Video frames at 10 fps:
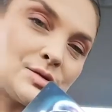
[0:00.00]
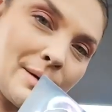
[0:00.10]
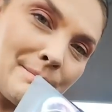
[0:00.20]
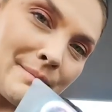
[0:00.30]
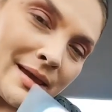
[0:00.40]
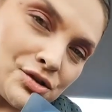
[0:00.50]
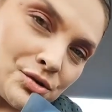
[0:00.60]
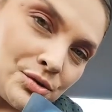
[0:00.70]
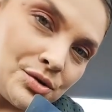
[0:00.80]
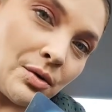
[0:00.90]
what made you
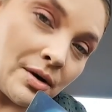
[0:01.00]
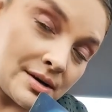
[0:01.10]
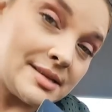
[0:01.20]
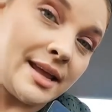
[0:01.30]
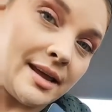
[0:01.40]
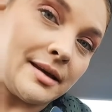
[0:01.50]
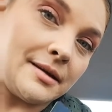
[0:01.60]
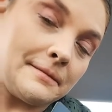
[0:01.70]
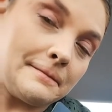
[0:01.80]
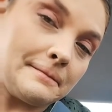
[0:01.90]
who you are today.
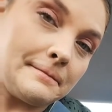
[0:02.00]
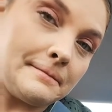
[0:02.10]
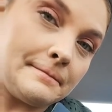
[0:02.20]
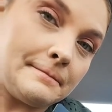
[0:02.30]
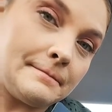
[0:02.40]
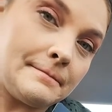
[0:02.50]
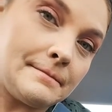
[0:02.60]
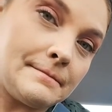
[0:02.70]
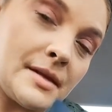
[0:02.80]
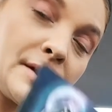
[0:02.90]

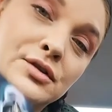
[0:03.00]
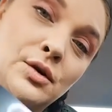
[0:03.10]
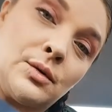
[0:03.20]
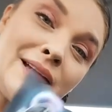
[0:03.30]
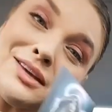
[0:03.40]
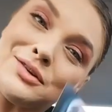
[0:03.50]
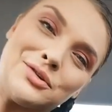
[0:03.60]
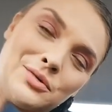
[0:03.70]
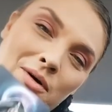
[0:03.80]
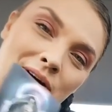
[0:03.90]
And if you don't like who
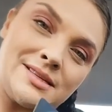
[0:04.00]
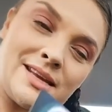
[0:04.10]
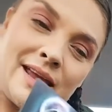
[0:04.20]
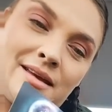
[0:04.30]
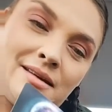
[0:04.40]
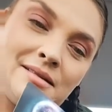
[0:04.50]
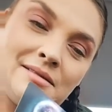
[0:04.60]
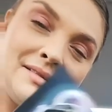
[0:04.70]
you are today